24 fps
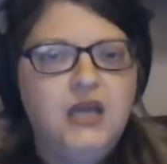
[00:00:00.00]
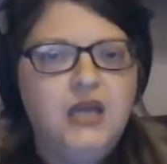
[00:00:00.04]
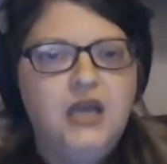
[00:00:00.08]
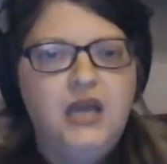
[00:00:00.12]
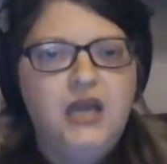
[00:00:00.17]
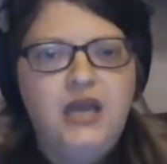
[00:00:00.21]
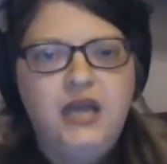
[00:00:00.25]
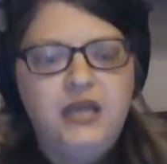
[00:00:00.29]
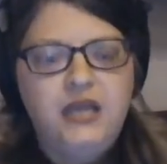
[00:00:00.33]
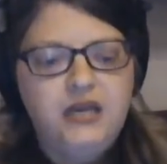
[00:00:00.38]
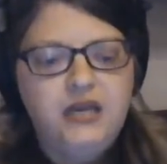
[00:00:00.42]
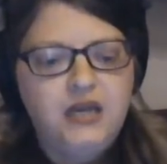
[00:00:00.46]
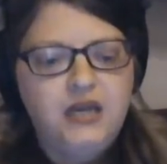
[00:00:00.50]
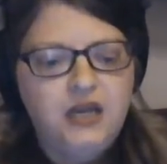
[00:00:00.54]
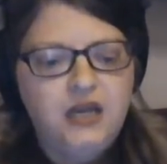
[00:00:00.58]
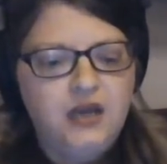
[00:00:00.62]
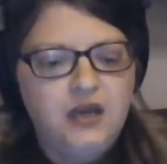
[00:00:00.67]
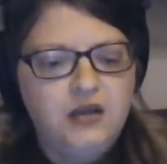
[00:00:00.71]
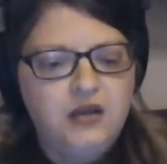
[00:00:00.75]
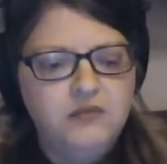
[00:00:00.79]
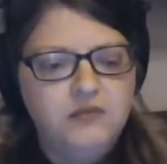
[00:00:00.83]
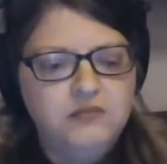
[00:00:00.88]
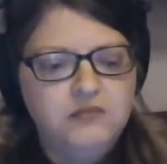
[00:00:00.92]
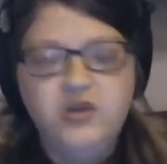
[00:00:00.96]
And
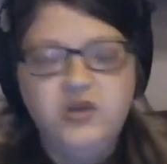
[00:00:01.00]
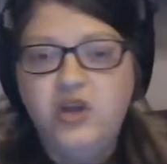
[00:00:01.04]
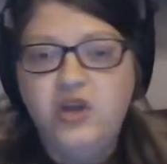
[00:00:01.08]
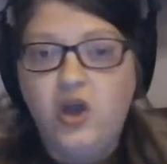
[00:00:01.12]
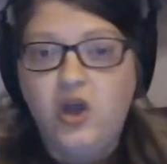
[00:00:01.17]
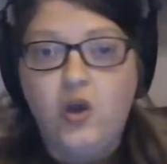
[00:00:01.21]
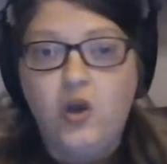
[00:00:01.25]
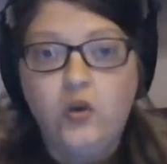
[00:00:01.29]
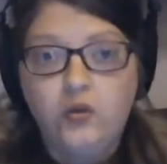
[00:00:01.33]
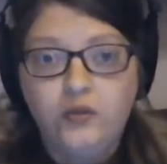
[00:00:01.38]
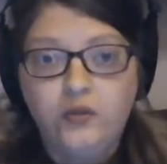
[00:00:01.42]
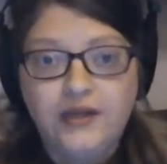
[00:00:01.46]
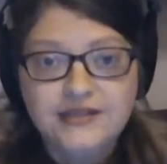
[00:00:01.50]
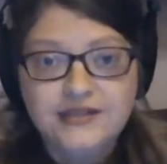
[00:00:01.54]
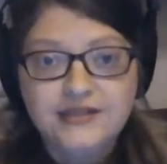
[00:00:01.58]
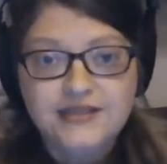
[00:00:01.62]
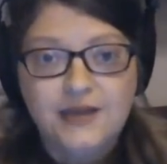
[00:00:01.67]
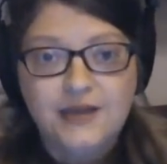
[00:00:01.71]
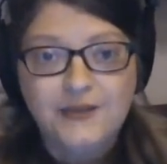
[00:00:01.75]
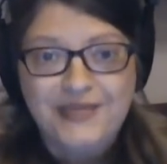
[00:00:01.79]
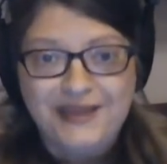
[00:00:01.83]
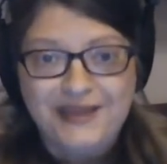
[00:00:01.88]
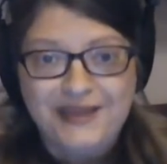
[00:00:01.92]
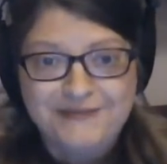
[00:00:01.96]
no, that's
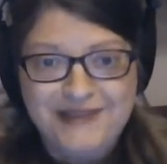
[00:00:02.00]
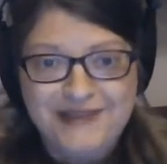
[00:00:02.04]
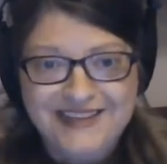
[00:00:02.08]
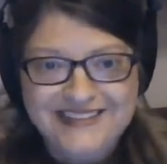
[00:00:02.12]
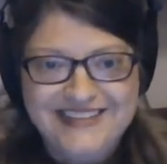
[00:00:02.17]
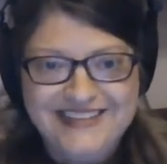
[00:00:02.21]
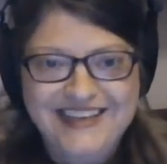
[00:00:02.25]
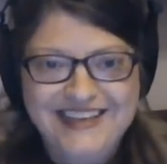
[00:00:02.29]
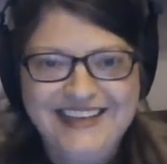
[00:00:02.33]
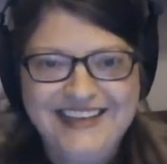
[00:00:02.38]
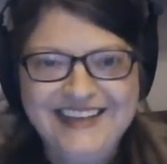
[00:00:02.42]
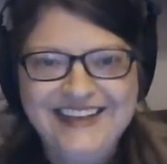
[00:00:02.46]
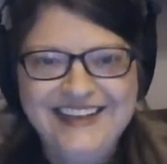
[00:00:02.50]
not what that means.